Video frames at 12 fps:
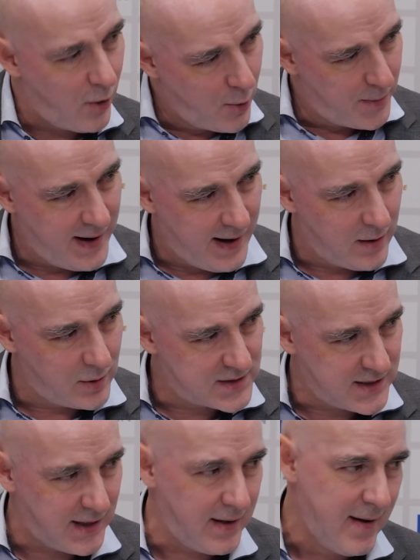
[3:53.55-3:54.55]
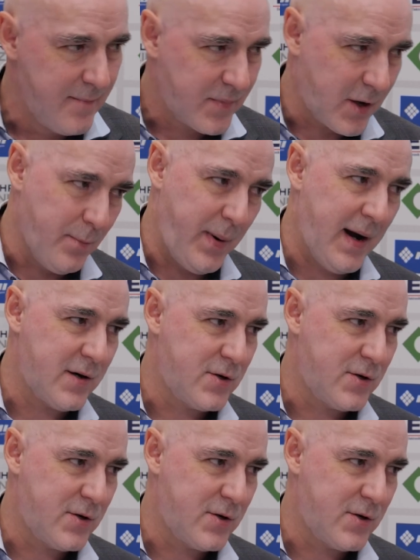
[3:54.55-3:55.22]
open air, I would say, compared